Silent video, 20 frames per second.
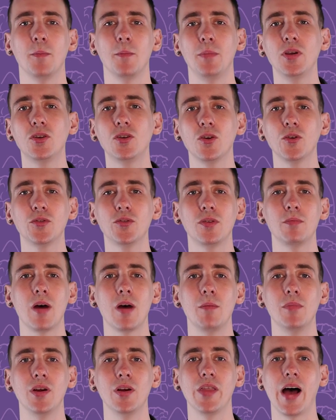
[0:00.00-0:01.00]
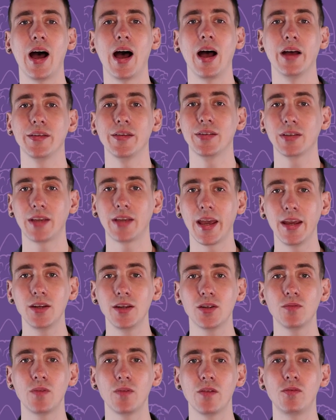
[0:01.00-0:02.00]
Be sure to remember that a
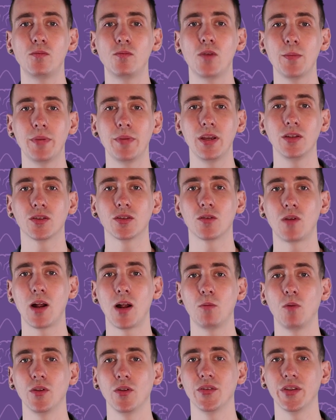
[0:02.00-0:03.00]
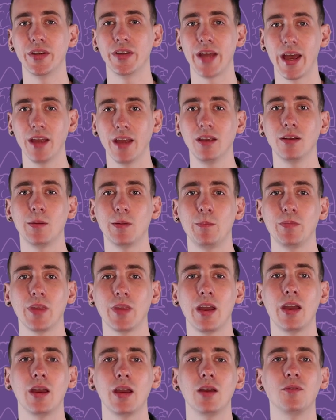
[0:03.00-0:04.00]
circadian rhythm repeats around once a day,
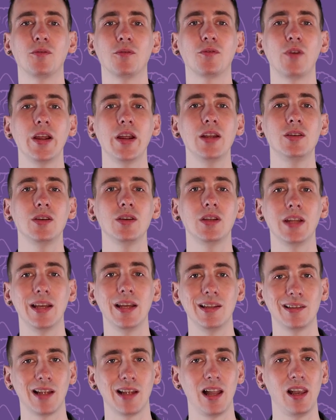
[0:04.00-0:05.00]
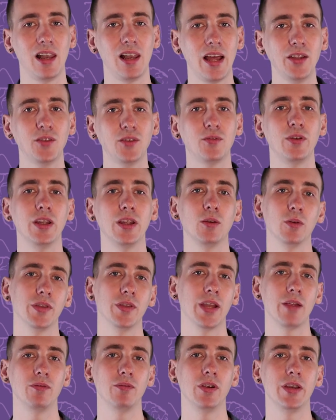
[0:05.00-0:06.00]
infradian is less frequent
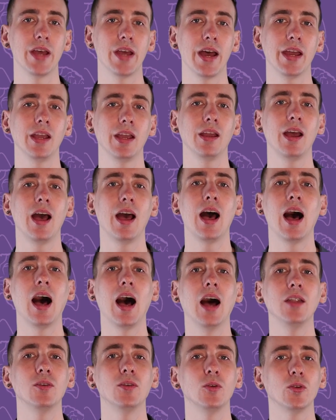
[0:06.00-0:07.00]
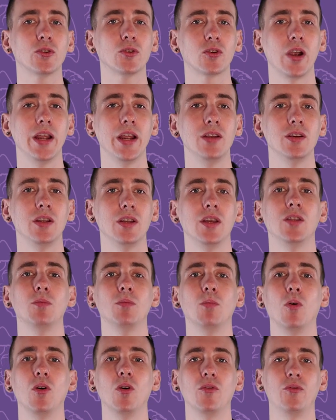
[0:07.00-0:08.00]
than every day, and ultradian is
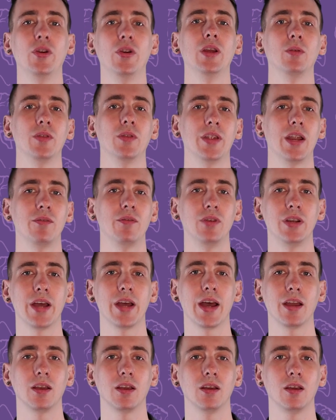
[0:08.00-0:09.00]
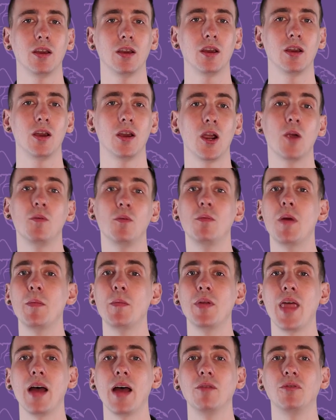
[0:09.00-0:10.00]
more frequent than every day.
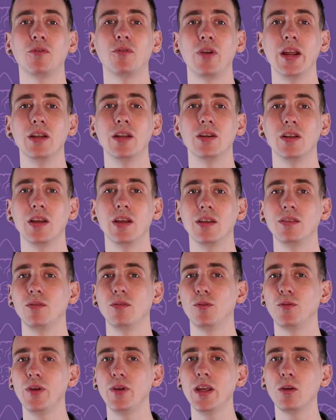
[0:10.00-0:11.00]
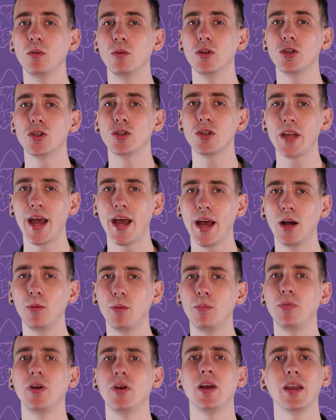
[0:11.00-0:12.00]
Remember that infradian is infrequent should
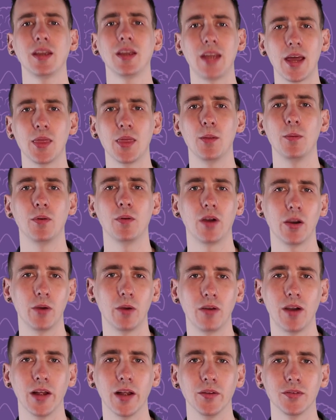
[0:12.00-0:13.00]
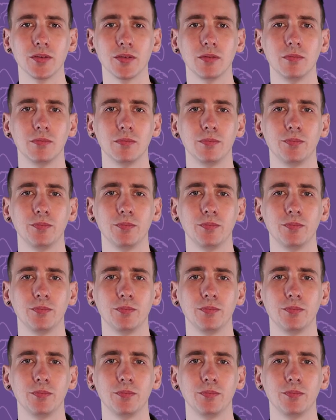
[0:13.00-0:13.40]
help get them the right way around.